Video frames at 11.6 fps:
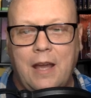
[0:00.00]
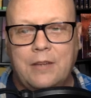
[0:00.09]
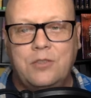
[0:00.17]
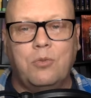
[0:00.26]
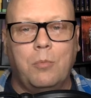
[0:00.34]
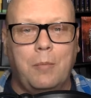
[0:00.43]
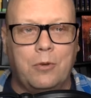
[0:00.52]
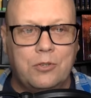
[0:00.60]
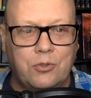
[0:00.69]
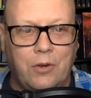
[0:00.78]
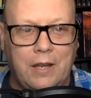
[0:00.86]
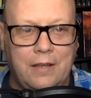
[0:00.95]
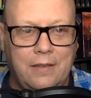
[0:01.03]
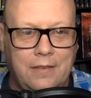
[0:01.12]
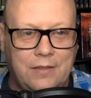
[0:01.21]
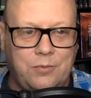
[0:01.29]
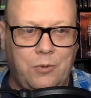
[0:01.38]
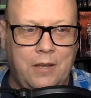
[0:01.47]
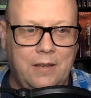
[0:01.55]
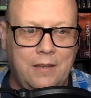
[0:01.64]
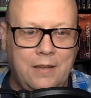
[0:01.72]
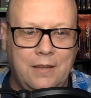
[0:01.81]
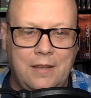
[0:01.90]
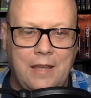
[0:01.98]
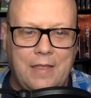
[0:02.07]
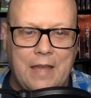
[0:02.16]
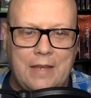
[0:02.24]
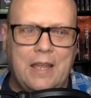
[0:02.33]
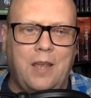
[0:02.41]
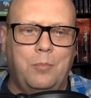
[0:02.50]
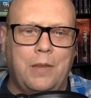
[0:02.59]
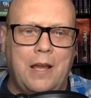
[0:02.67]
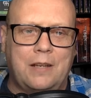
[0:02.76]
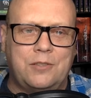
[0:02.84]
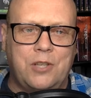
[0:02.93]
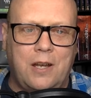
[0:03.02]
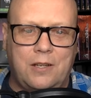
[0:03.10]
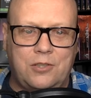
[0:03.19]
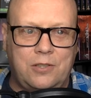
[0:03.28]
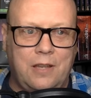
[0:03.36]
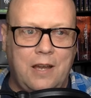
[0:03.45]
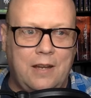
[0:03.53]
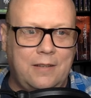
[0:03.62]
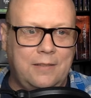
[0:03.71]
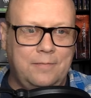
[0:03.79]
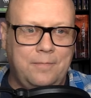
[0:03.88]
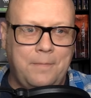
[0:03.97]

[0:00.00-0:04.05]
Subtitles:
I do remember enjoying this one and that name, Block Jacques Chalac.